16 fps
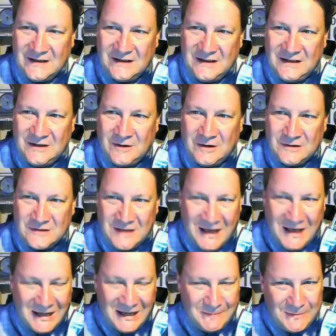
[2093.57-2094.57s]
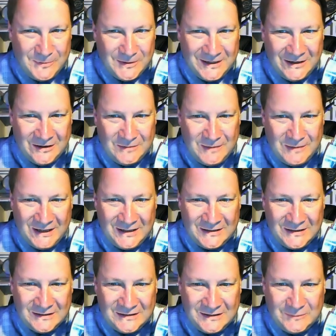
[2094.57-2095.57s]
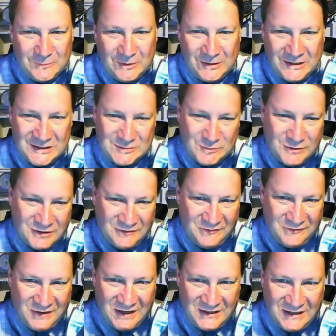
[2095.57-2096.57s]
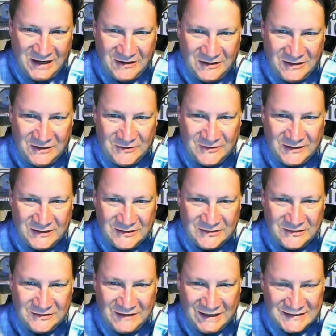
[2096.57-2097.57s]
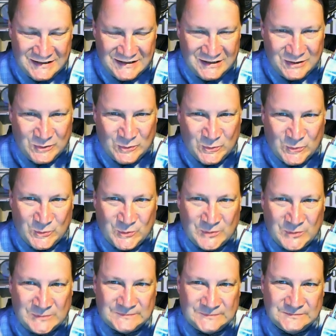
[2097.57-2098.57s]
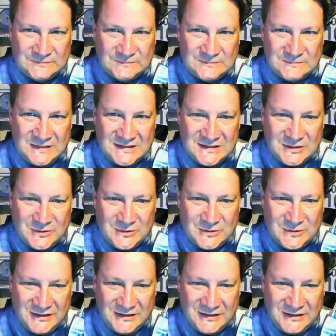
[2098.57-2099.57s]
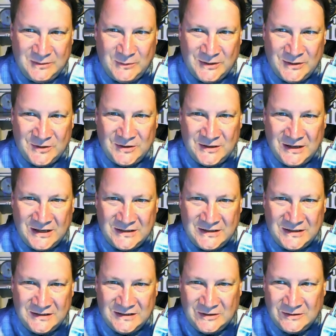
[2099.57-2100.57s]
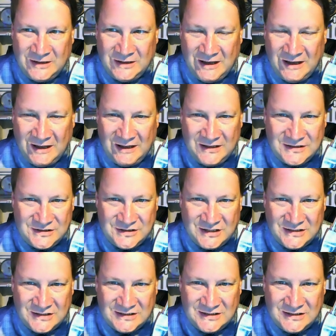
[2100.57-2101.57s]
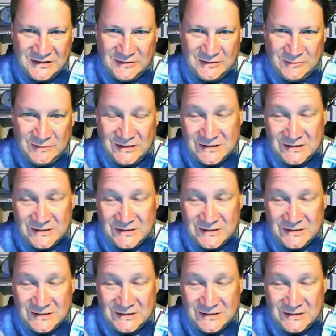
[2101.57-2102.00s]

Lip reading: a lot of people care about it, I guess we're going to find out. Like that's the whole thing to me. Whether or not it's just these